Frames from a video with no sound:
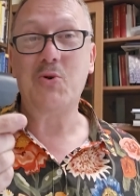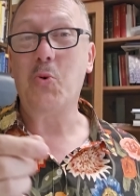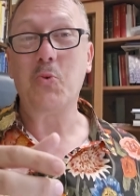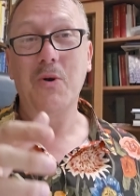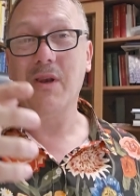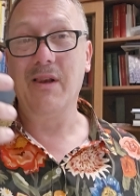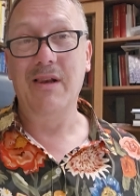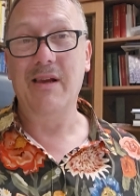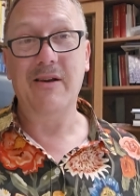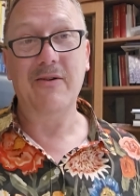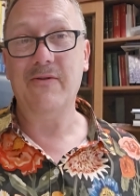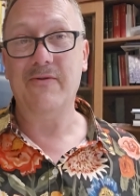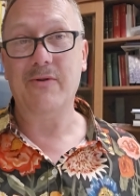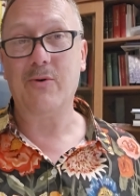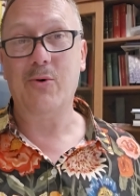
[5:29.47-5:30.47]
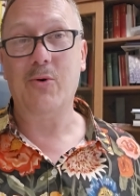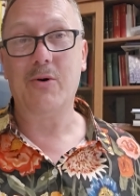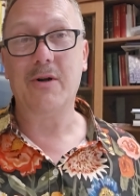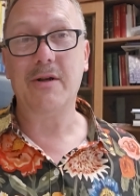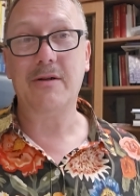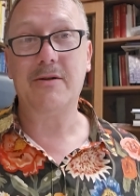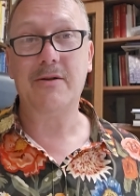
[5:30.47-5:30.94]
don't live
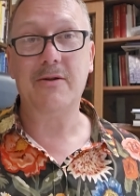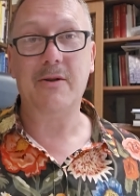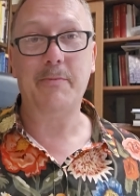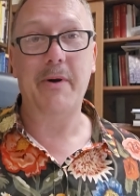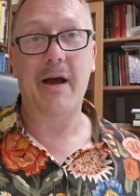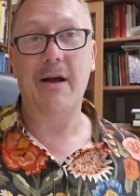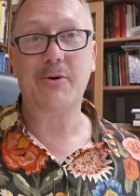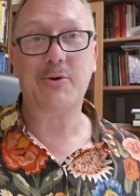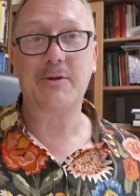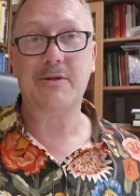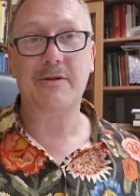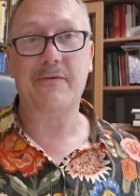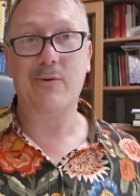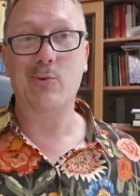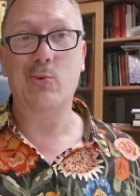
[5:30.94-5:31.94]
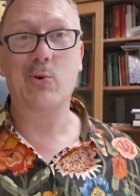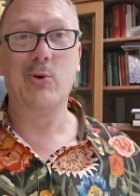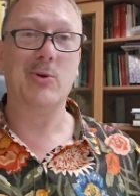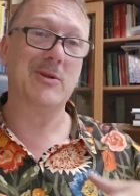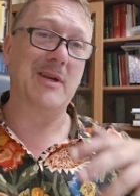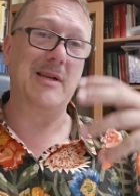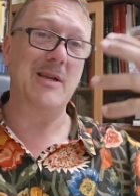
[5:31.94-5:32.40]
according to the passions of the
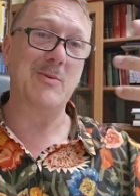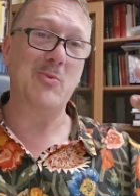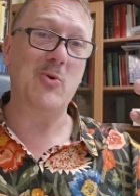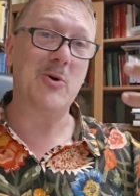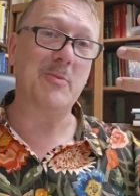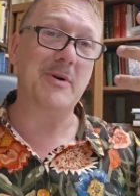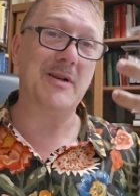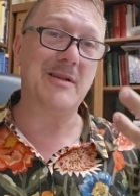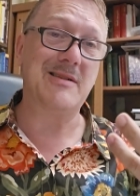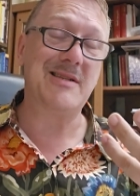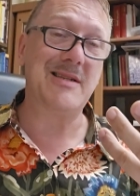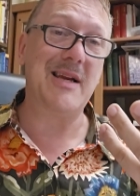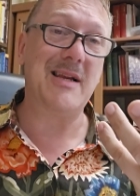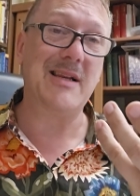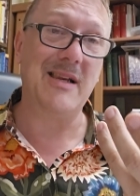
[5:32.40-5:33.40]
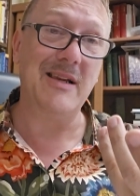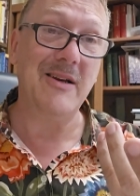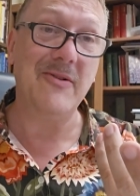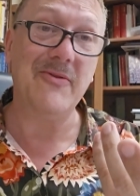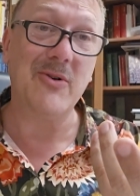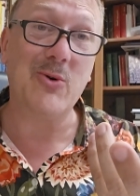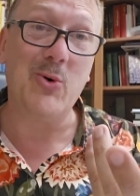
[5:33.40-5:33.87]
world anymore, but instead
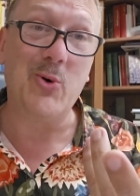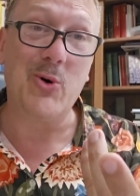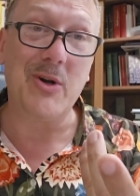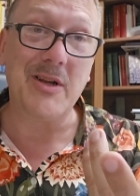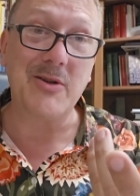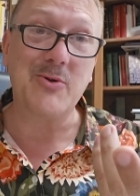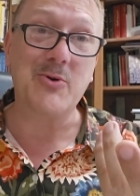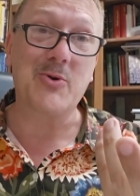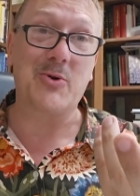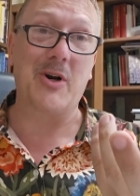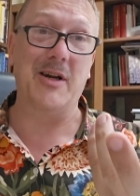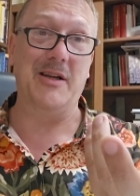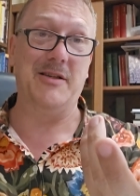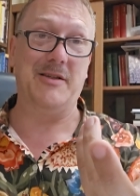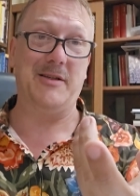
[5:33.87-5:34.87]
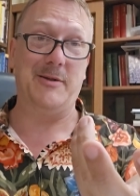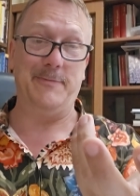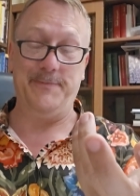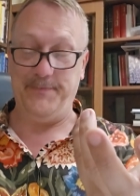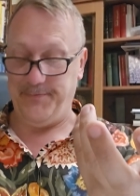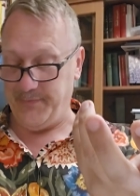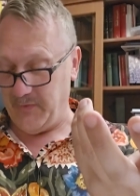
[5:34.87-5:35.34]
live according to Christ.
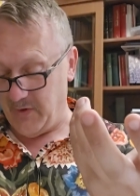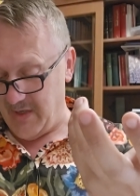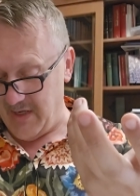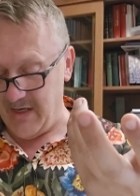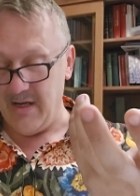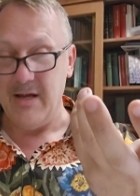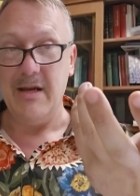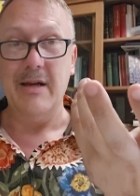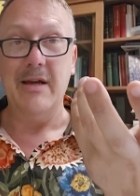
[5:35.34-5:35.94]
Okay?